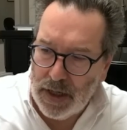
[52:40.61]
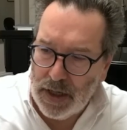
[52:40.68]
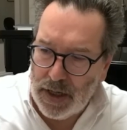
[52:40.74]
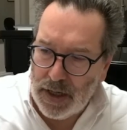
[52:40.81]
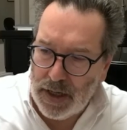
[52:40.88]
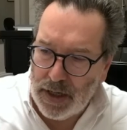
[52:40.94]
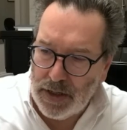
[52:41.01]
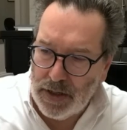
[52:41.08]

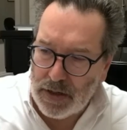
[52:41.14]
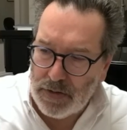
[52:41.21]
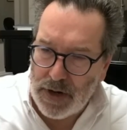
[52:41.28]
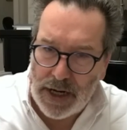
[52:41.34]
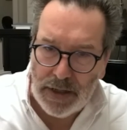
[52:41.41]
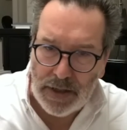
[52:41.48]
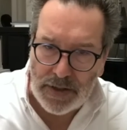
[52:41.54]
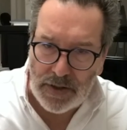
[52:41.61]

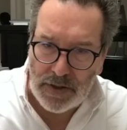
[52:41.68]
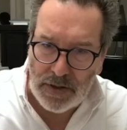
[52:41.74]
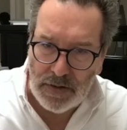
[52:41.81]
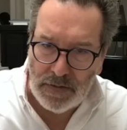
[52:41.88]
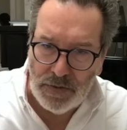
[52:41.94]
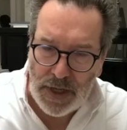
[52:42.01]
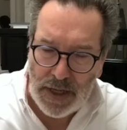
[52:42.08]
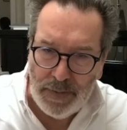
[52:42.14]
Ukraine as a sort
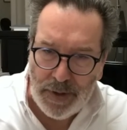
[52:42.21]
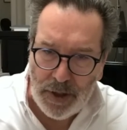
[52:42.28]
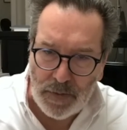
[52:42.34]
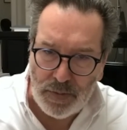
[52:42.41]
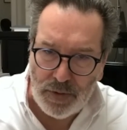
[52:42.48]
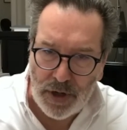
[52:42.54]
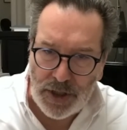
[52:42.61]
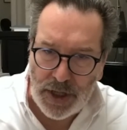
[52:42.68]
of
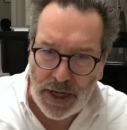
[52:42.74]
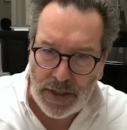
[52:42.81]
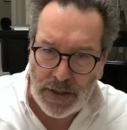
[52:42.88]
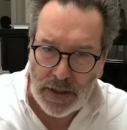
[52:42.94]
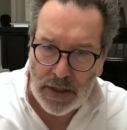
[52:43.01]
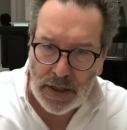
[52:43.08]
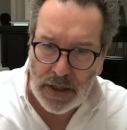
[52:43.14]
rebuild project